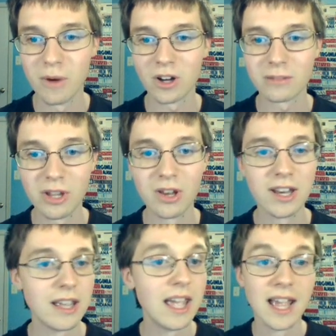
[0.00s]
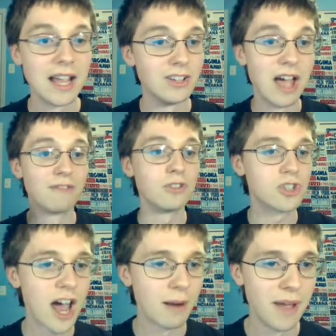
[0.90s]
Football community, and definitely
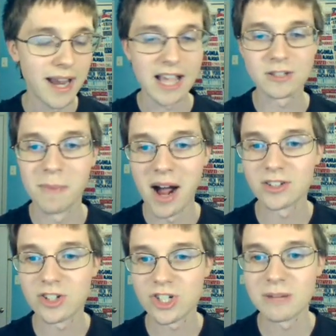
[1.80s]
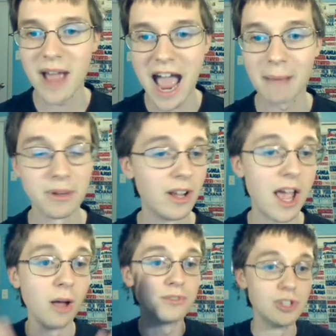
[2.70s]
try to make a sponsorship happen. It
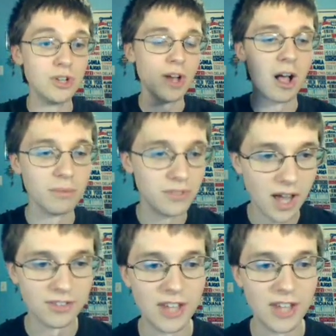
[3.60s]
helps you, helps us.